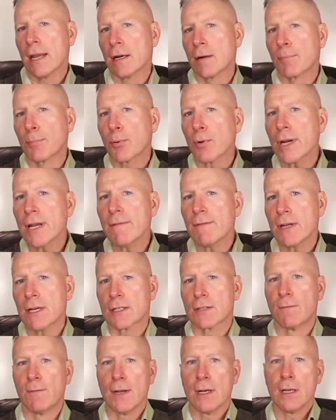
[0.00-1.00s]
in a
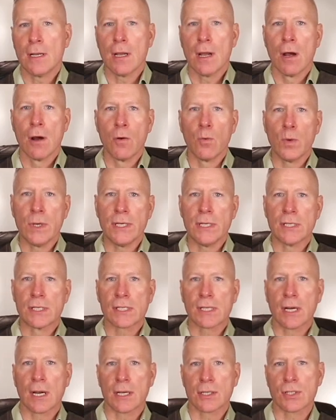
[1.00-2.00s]
previous video, we
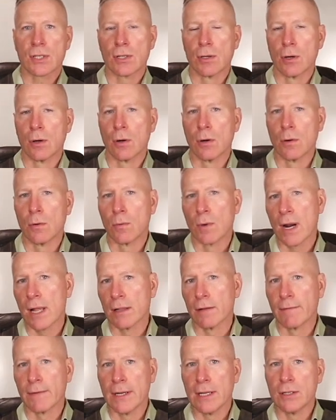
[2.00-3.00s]
discussed the
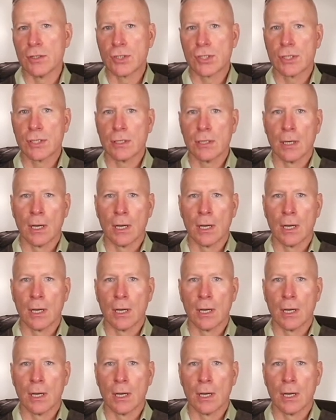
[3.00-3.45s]
relevance,